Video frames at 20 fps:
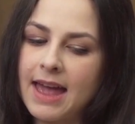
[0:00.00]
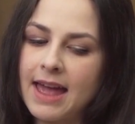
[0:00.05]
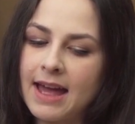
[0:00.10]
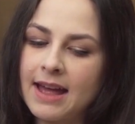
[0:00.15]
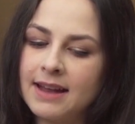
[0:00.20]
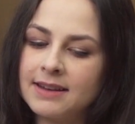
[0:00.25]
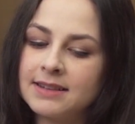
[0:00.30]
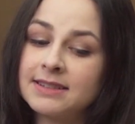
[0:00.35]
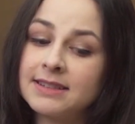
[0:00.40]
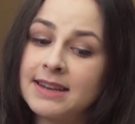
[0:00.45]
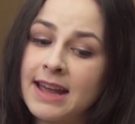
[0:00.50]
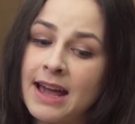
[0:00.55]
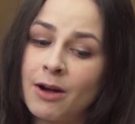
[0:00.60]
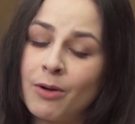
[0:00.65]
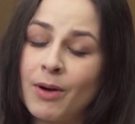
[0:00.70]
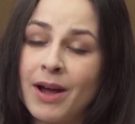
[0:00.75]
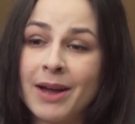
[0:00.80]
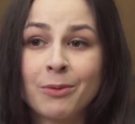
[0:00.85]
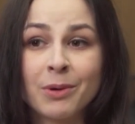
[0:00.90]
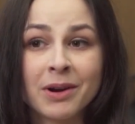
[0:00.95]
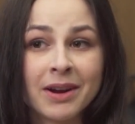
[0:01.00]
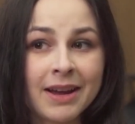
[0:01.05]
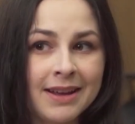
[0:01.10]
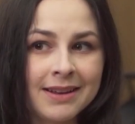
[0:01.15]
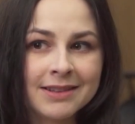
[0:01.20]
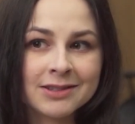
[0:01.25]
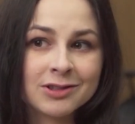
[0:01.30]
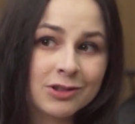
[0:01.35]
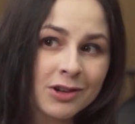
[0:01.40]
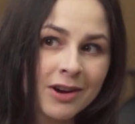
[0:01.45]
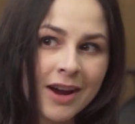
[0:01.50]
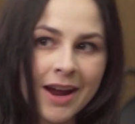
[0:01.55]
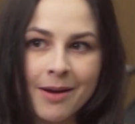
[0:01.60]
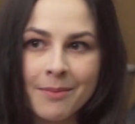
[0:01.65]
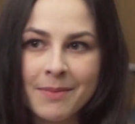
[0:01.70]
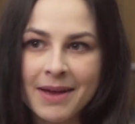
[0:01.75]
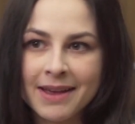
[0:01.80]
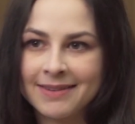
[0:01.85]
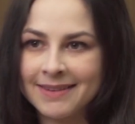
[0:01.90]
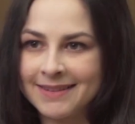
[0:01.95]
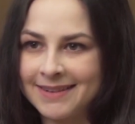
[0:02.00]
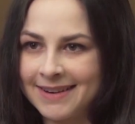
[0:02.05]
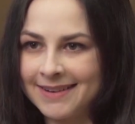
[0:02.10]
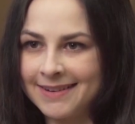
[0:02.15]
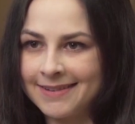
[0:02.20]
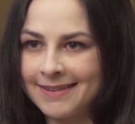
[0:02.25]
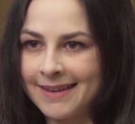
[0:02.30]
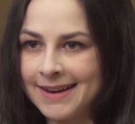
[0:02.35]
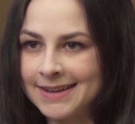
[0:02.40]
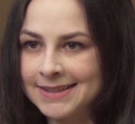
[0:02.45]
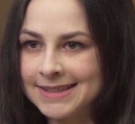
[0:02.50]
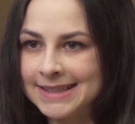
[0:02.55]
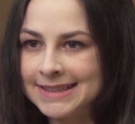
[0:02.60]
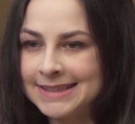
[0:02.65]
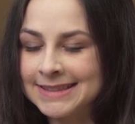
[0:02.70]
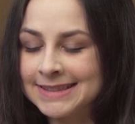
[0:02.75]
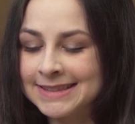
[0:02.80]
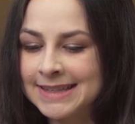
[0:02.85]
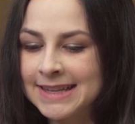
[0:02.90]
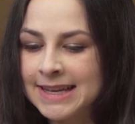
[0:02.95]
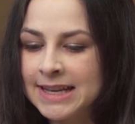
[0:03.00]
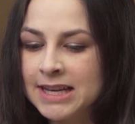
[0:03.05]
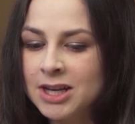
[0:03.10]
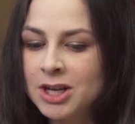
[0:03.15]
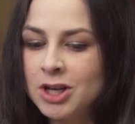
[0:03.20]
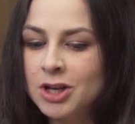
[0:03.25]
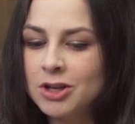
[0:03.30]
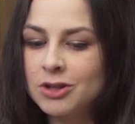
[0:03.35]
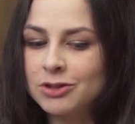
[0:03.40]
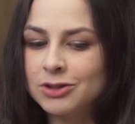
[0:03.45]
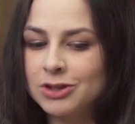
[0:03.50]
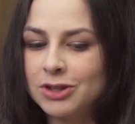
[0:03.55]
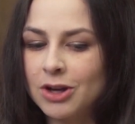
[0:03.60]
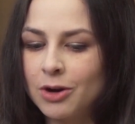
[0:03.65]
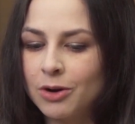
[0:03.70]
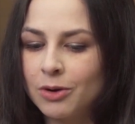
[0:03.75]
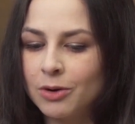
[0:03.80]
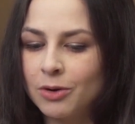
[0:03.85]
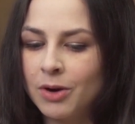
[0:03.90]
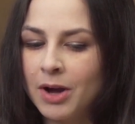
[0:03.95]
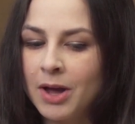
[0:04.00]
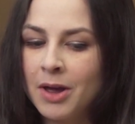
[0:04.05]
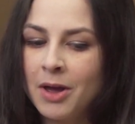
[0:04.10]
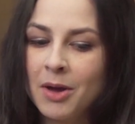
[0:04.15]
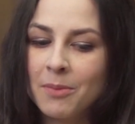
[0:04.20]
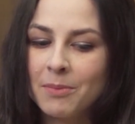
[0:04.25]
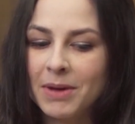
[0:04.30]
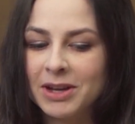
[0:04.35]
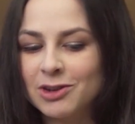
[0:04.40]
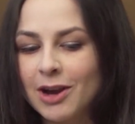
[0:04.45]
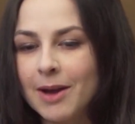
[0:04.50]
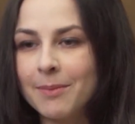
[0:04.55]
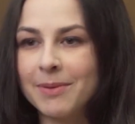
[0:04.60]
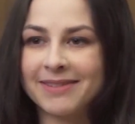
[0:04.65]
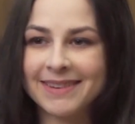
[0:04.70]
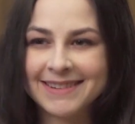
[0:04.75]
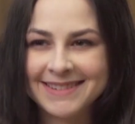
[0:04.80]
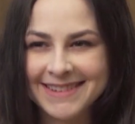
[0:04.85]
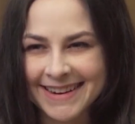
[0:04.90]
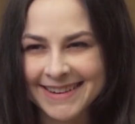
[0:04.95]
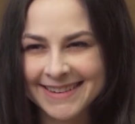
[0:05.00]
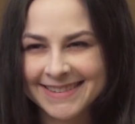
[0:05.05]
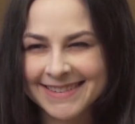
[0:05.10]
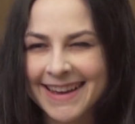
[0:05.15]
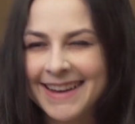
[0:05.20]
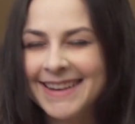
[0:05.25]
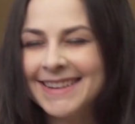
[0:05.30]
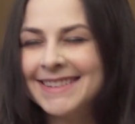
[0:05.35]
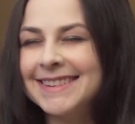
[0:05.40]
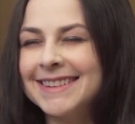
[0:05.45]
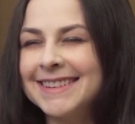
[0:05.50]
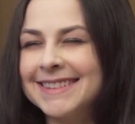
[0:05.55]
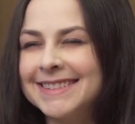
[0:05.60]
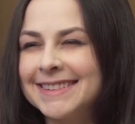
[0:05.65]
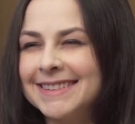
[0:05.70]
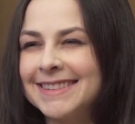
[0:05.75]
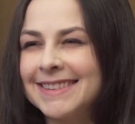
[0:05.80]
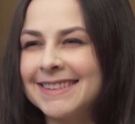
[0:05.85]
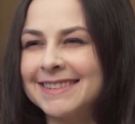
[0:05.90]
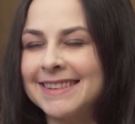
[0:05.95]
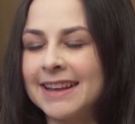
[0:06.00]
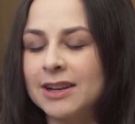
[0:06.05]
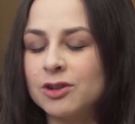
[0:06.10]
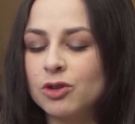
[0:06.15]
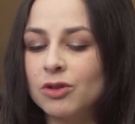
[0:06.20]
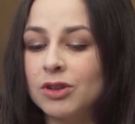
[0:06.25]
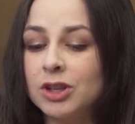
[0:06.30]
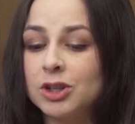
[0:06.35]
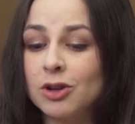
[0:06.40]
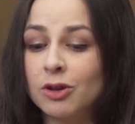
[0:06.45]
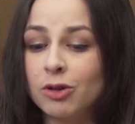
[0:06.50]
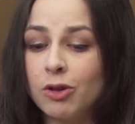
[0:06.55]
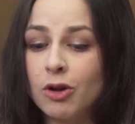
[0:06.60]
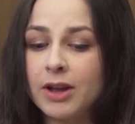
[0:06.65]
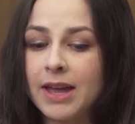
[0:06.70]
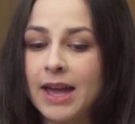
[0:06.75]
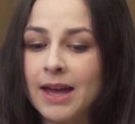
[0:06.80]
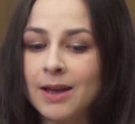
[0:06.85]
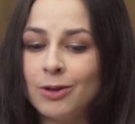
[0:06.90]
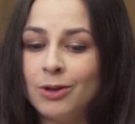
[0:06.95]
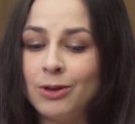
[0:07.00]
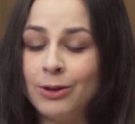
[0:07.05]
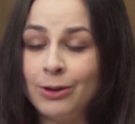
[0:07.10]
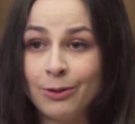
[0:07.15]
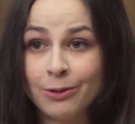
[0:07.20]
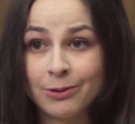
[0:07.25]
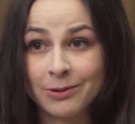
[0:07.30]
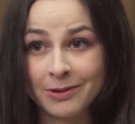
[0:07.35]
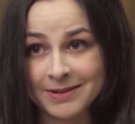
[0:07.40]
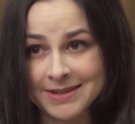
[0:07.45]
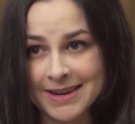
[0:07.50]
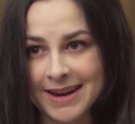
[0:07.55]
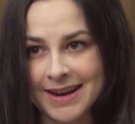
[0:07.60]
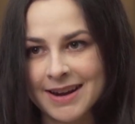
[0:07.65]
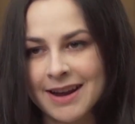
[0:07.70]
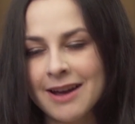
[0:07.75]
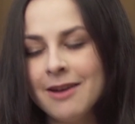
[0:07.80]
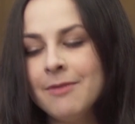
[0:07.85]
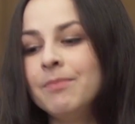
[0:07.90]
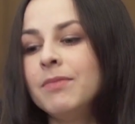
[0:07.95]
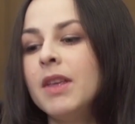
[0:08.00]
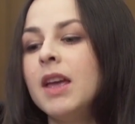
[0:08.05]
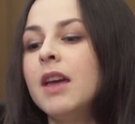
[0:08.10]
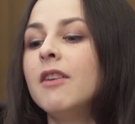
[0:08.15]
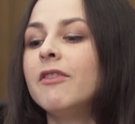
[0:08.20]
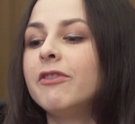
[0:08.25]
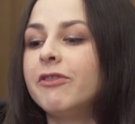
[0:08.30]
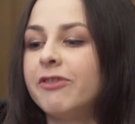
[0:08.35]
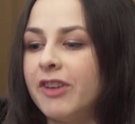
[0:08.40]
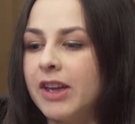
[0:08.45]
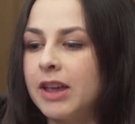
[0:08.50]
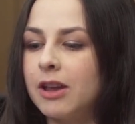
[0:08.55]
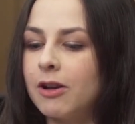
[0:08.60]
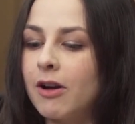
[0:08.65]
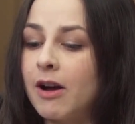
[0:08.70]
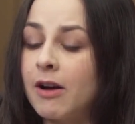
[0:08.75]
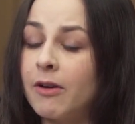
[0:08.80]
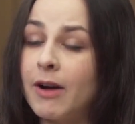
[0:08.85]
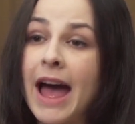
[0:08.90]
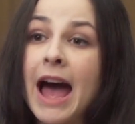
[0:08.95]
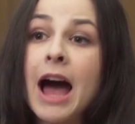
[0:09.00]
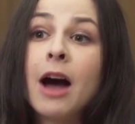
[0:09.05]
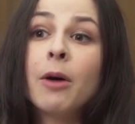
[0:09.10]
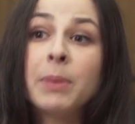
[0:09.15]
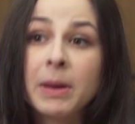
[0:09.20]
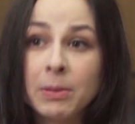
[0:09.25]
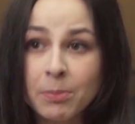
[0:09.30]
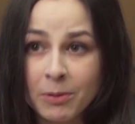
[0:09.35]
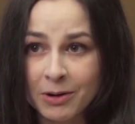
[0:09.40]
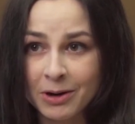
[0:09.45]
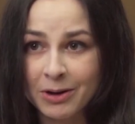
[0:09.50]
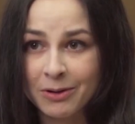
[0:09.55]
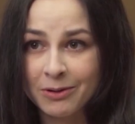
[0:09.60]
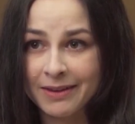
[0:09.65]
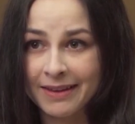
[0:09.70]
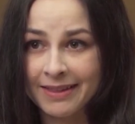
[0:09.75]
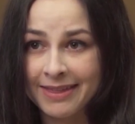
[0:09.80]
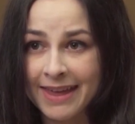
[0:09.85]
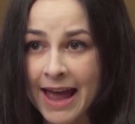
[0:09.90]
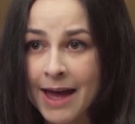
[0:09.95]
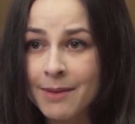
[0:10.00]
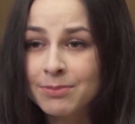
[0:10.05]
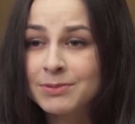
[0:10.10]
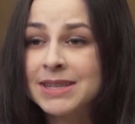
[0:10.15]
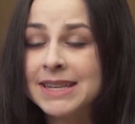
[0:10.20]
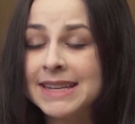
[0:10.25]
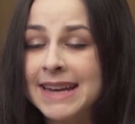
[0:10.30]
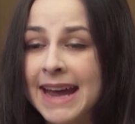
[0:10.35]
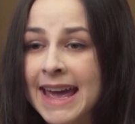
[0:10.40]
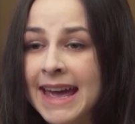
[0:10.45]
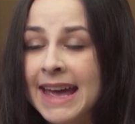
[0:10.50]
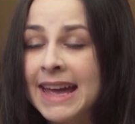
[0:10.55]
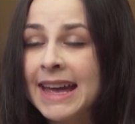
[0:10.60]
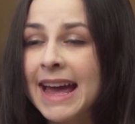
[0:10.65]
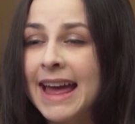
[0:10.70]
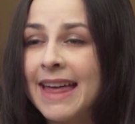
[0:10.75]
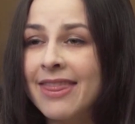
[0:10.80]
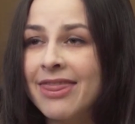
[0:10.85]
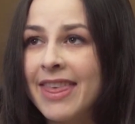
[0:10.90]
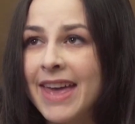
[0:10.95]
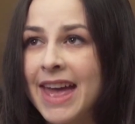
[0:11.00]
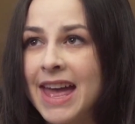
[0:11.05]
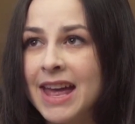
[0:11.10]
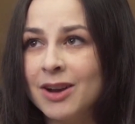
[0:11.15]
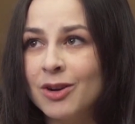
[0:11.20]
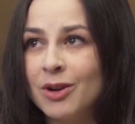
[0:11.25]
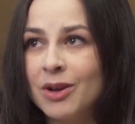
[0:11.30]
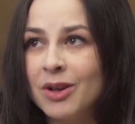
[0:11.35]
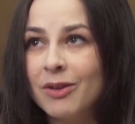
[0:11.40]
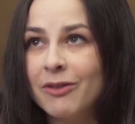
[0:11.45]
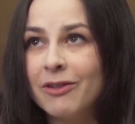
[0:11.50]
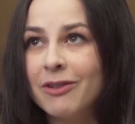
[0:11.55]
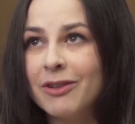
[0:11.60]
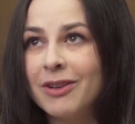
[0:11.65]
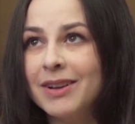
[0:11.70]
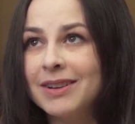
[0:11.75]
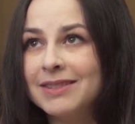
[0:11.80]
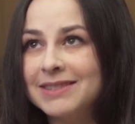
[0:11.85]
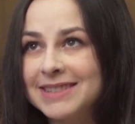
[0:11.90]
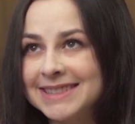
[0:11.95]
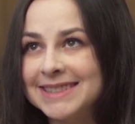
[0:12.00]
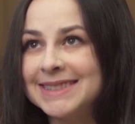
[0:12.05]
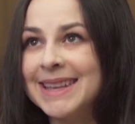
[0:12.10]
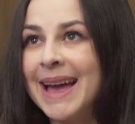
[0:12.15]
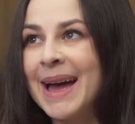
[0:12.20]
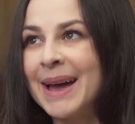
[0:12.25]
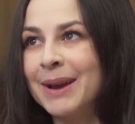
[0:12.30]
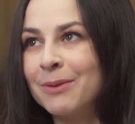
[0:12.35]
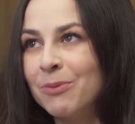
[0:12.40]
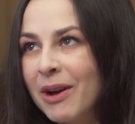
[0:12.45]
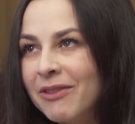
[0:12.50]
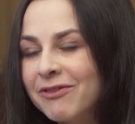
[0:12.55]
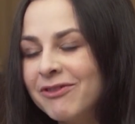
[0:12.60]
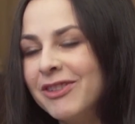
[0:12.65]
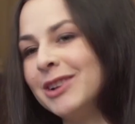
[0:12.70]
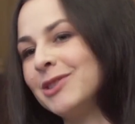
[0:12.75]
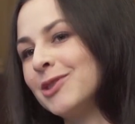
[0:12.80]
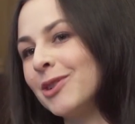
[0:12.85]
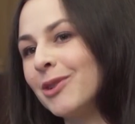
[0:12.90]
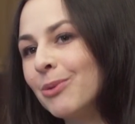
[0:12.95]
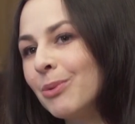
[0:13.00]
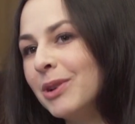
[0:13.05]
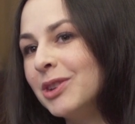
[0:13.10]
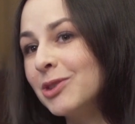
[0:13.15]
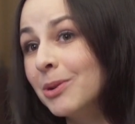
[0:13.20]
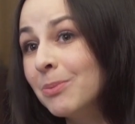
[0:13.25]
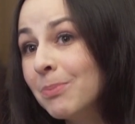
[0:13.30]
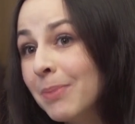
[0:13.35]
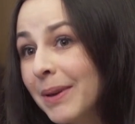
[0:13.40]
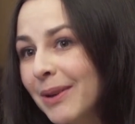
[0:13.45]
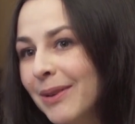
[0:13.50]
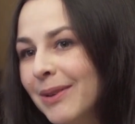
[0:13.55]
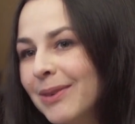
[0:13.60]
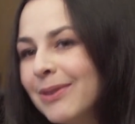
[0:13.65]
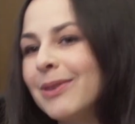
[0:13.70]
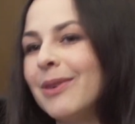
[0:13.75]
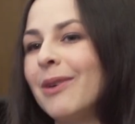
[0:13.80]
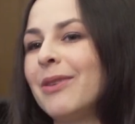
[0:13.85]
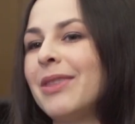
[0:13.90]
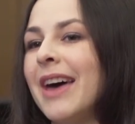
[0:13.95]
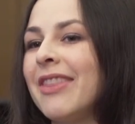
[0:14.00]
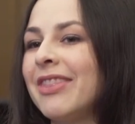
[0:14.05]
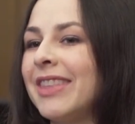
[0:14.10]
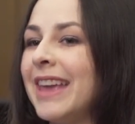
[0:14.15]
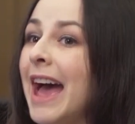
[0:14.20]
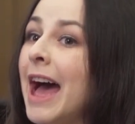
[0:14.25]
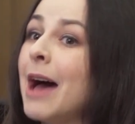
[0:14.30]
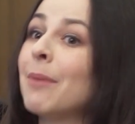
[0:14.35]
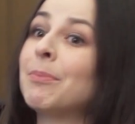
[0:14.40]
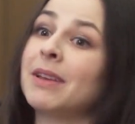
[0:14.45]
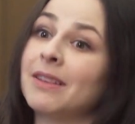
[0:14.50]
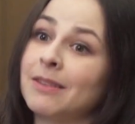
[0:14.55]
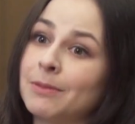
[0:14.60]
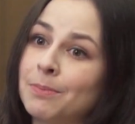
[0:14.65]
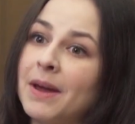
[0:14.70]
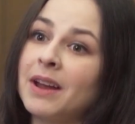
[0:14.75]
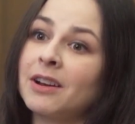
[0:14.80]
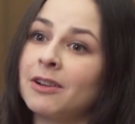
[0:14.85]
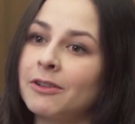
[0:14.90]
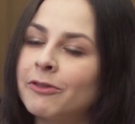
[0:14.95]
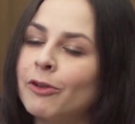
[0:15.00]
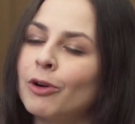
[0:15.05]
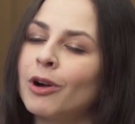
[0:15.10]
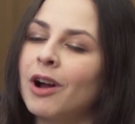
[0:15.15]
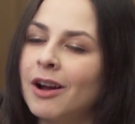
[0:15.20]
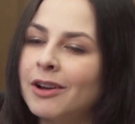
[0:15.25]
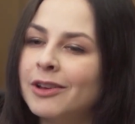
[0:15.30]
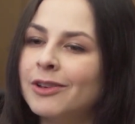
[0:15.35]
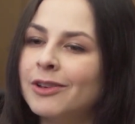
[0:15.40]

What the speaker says: And now I work at Instagram as a data scientist. So my job as a data scientist is essentially to look at user data, figure out how people are using the app today, and then decide what features we should build so that the app is better for our